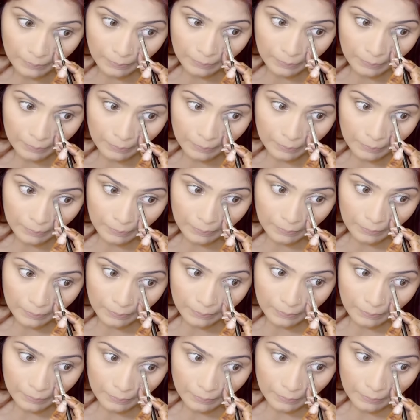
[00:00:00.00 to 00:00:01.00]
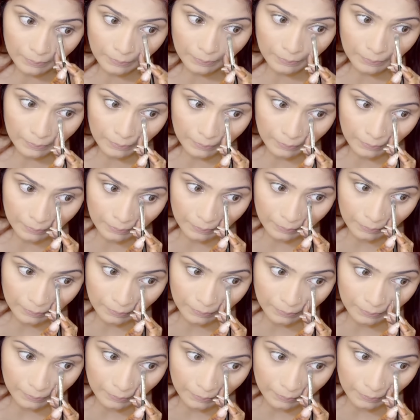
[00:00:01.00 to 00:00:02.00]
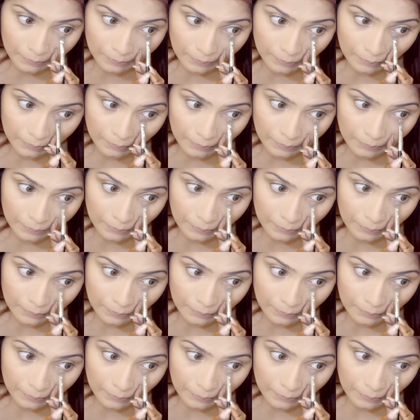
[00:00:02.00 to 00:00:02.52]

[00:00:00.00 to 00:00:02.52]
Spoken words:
pigment under my eye area